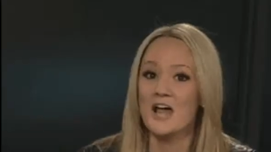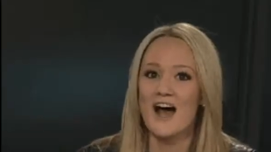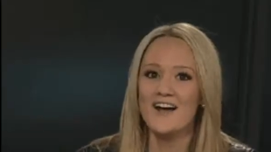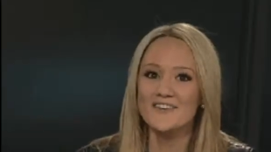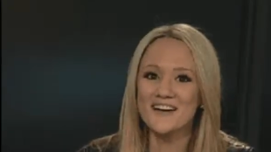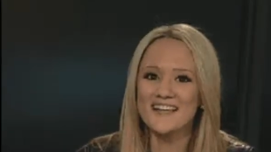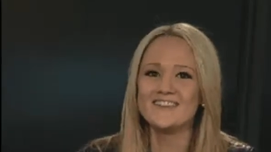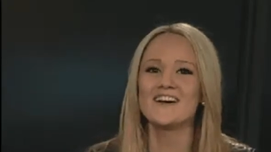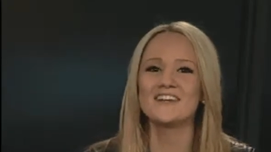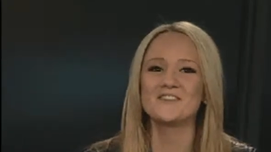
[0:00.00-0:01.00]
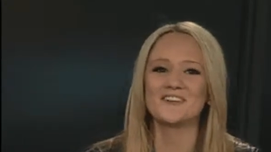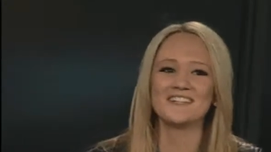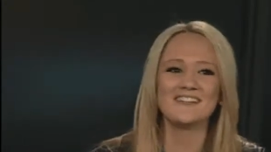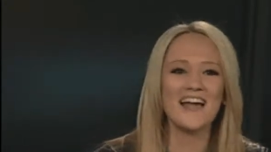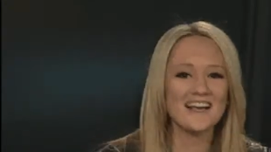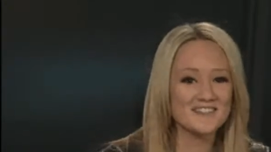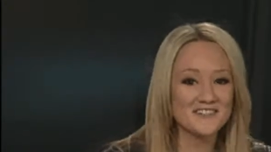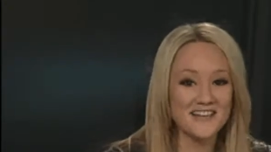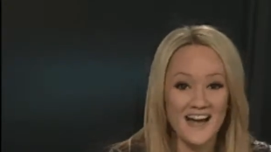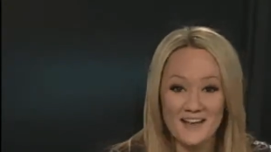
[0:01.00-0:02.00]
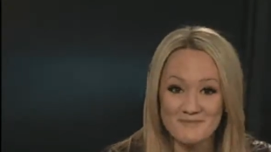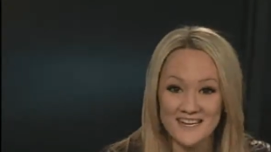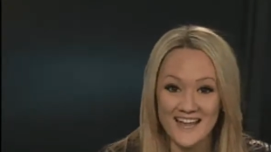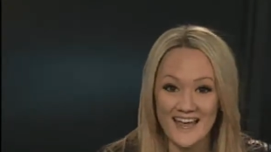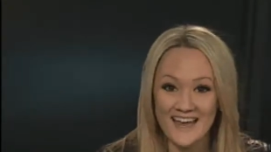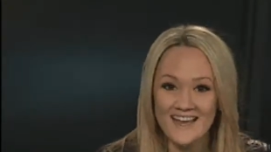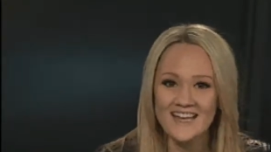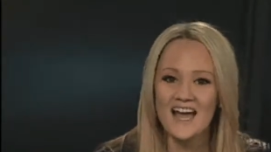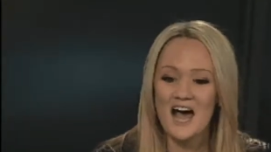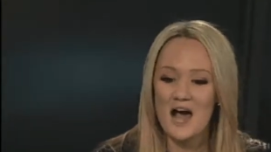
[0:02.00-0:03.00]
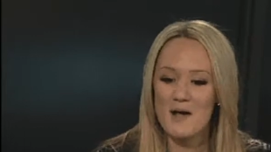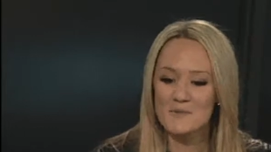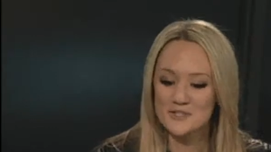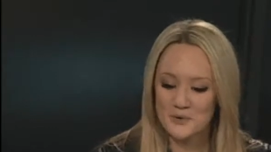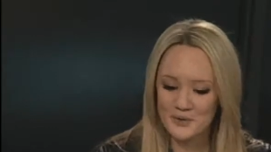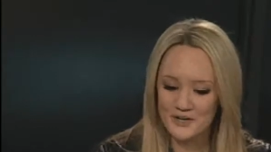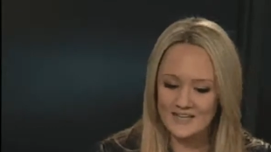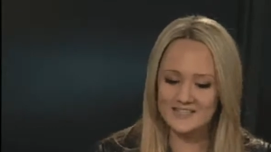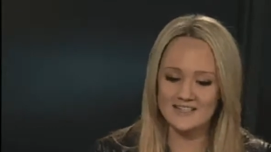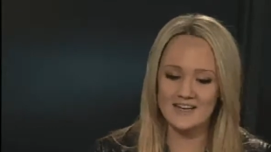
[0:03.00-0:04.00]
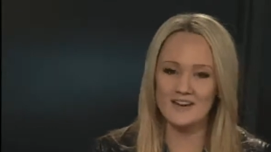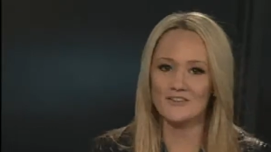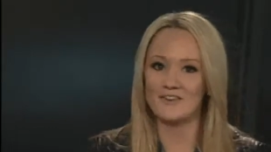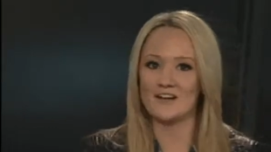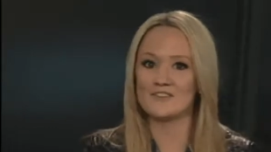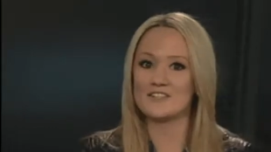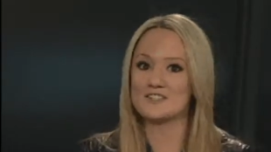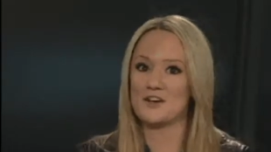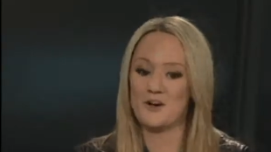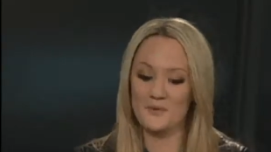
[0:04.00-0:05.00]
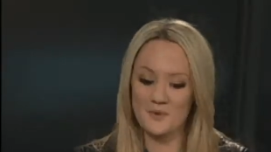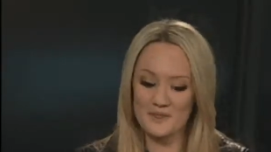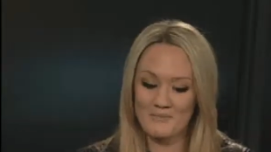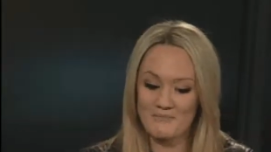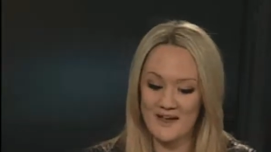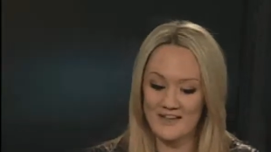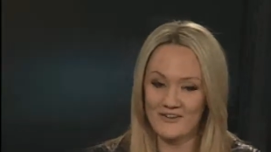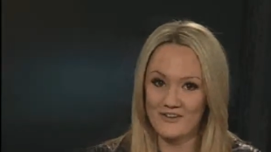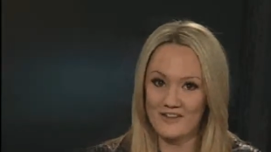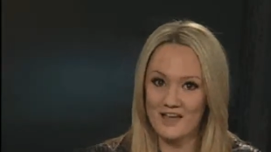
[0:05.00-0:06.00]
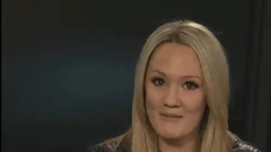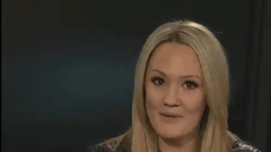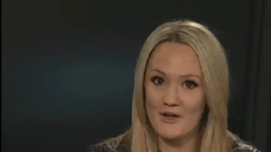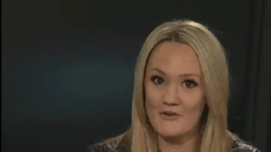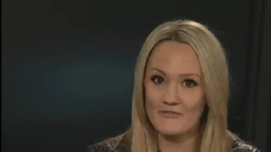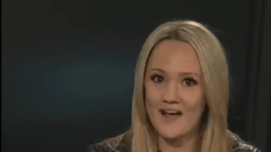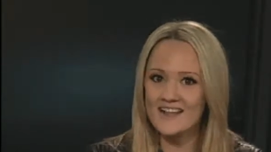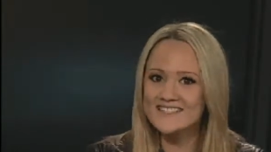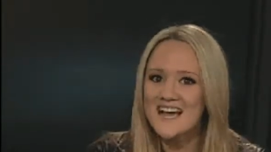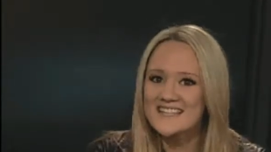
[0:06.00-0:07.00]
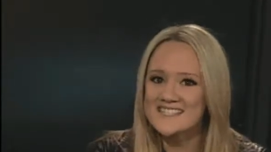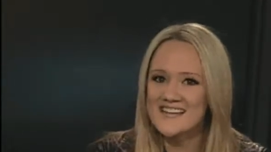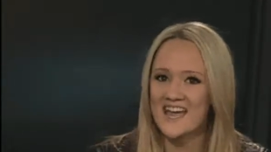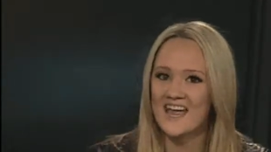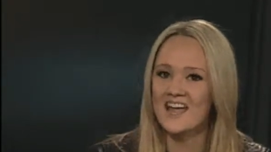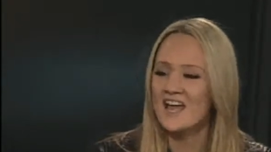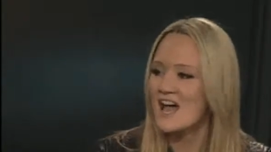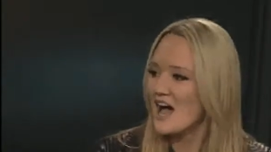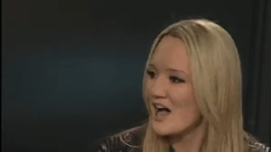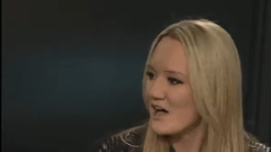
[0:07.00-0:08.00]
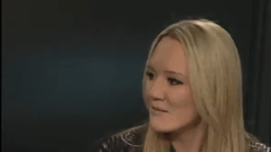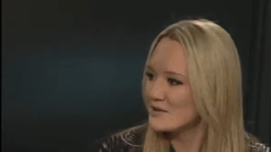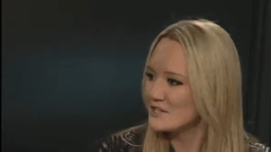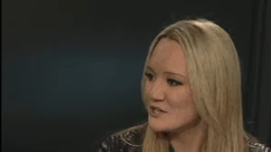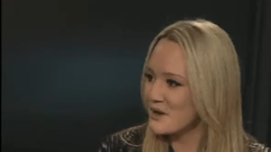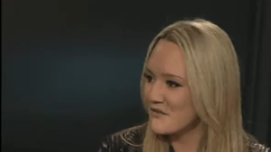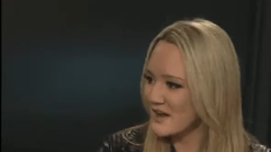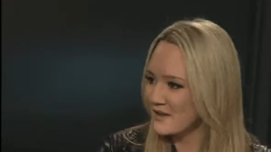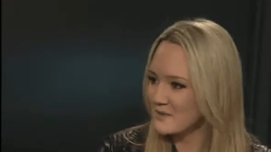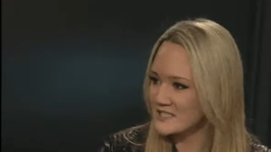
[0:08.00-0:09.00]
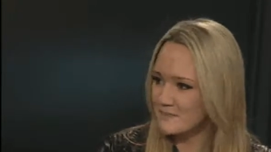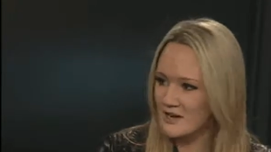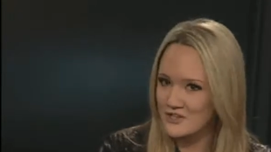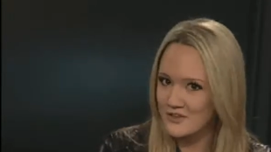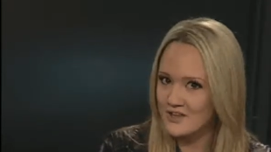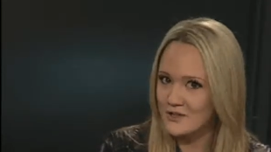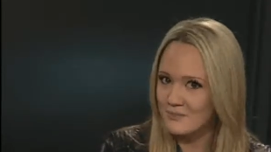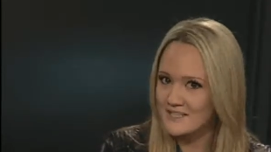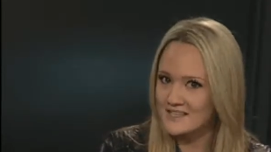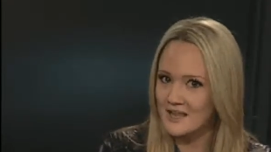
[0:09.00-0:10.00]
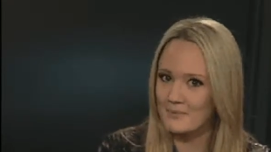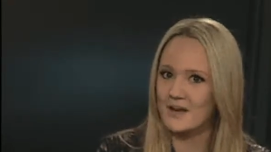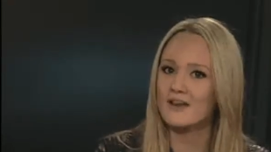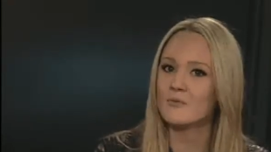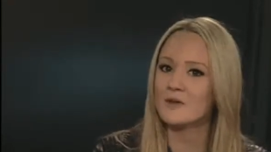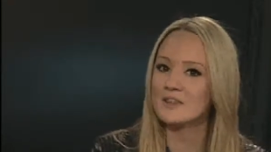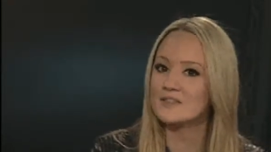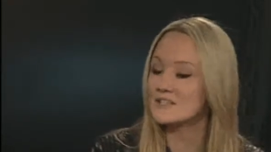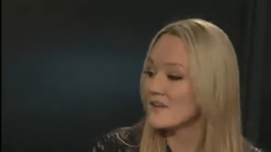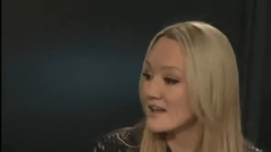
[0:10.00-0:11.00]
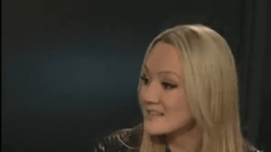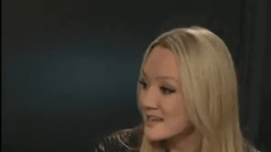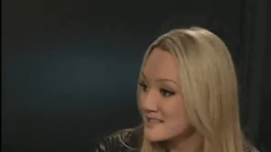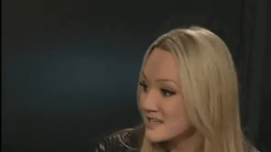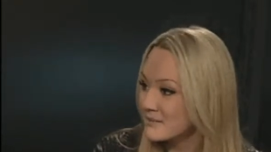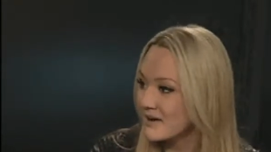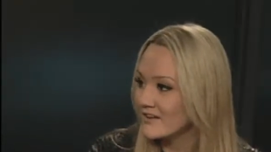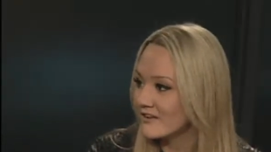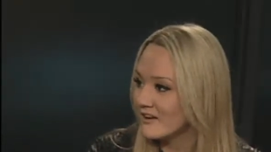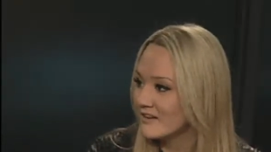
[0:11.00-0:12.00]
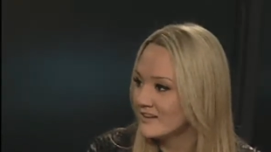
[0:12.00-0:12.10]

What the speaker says: All right, you guys, for a little extra time today. So we're going to sit around and talk with Michael about Valentine's Day. Do you have anyone special that you'll be celebrating with this Valentine's Day, Michael?